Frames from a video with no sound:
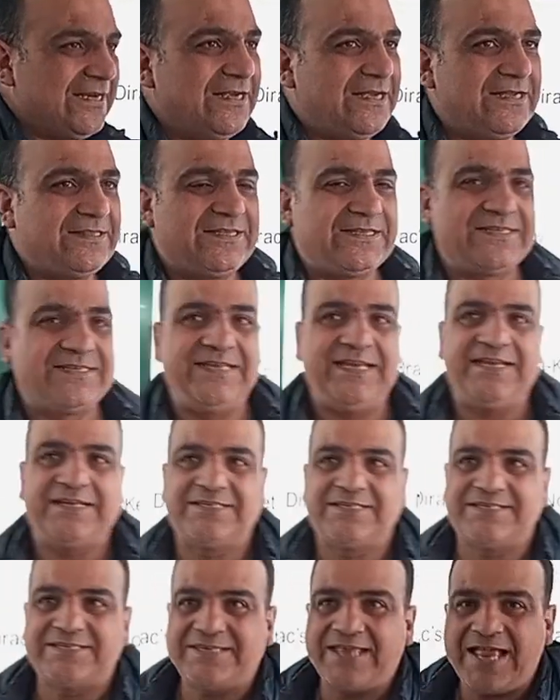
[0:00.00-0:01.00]
the
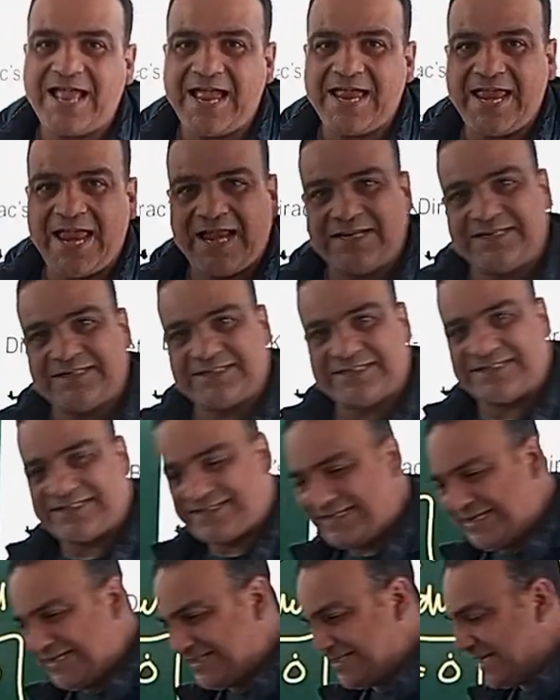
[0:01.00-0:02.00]
states psi and
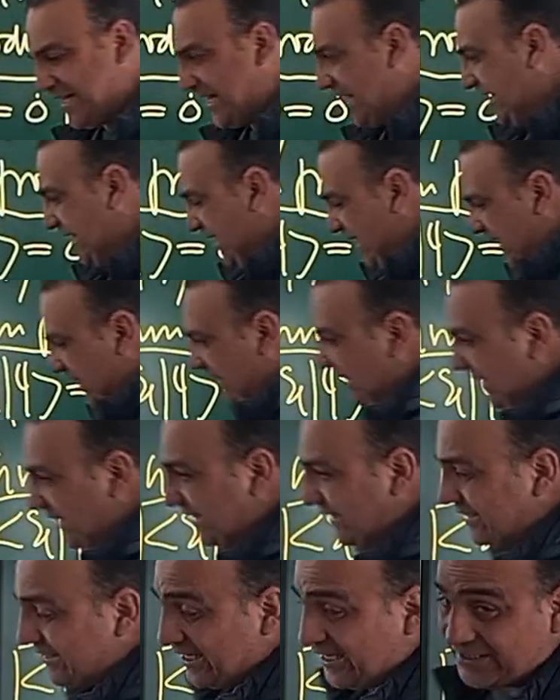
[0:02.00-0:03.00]
zeta,
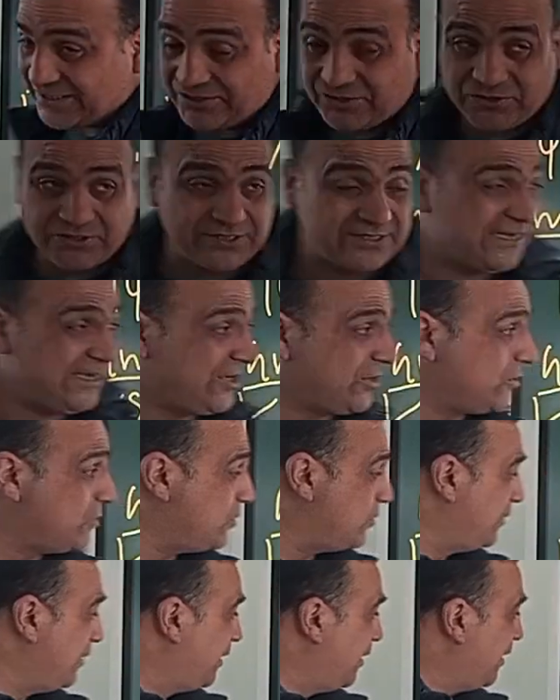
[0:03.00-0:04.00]
leads us to
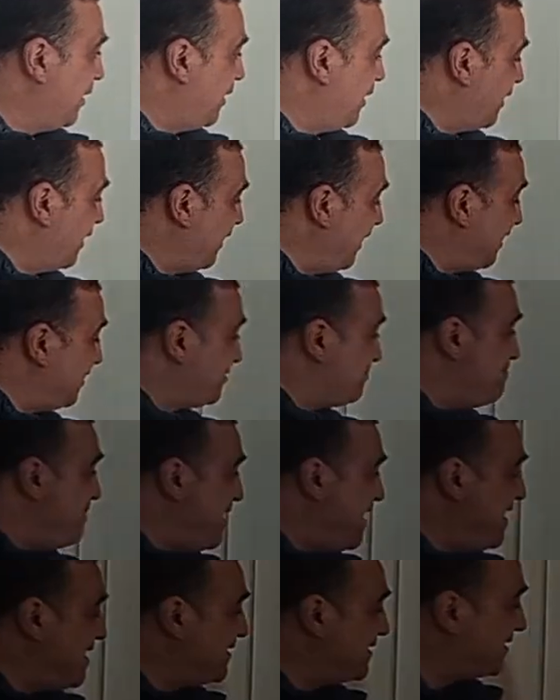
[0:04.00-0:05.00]
0, it
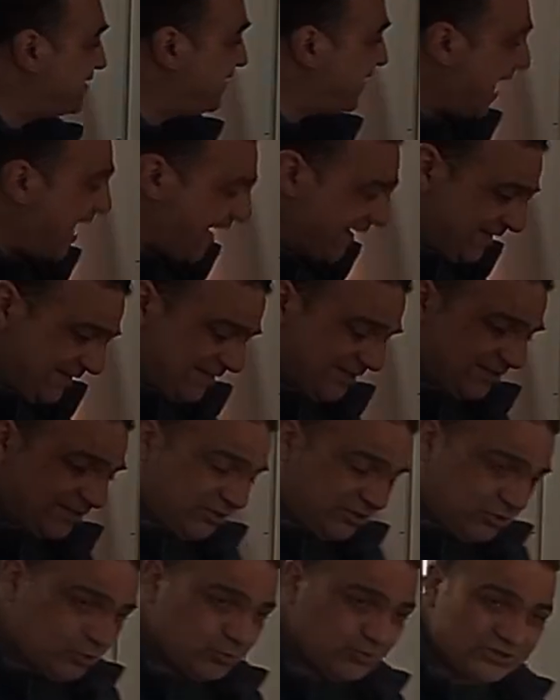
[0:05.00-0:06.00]
means that the
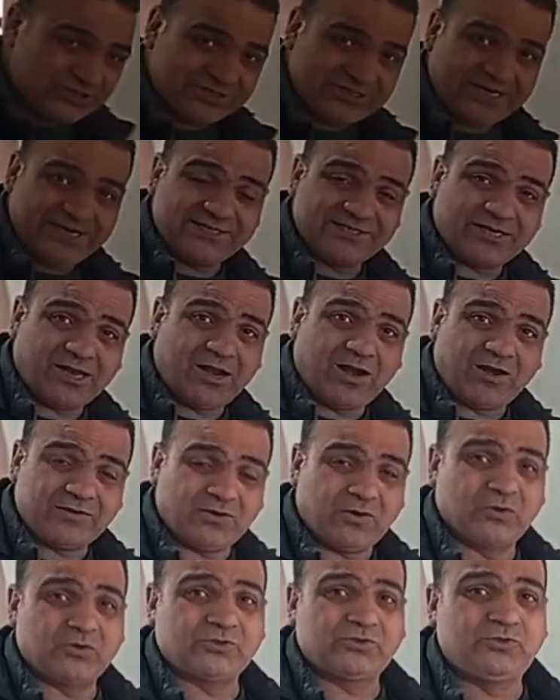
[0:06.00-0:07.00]
two states are
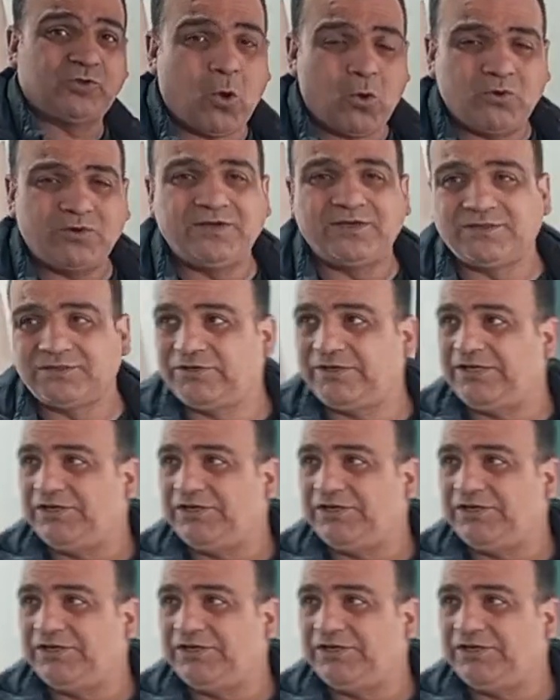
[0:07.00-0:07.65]
orthogonal to